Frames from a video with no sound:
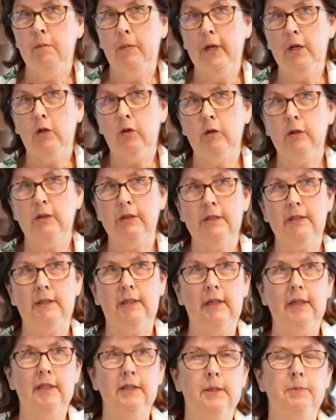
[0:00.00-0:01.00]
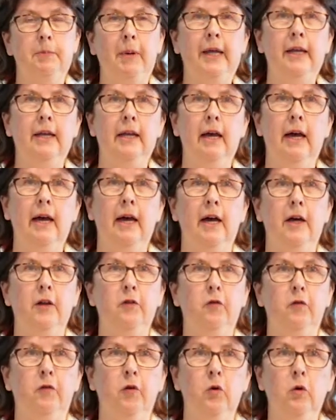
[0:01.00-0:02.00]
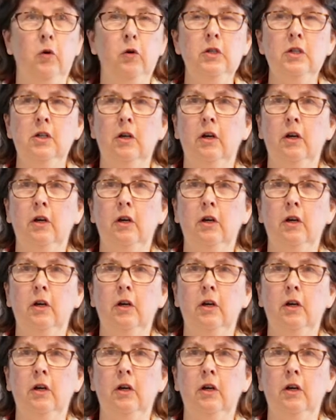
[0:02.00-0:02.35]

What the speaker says: because it's been hard fought.